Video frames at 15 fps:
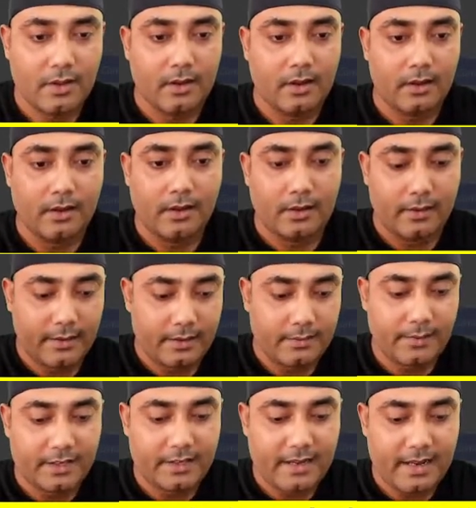Let
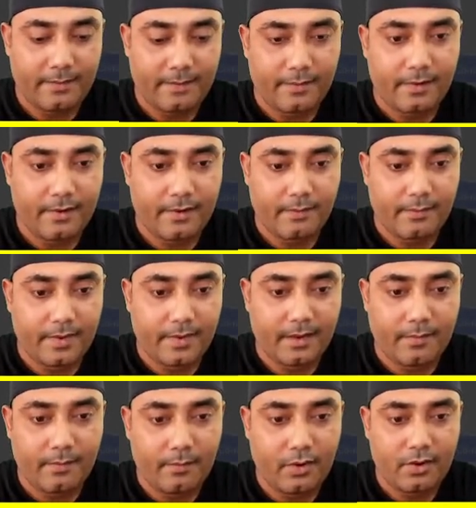me type again, make
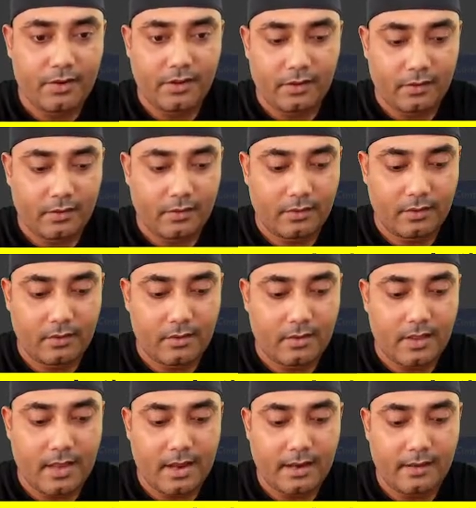money
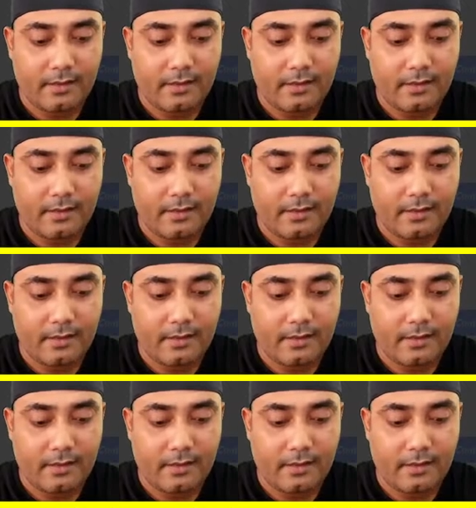online.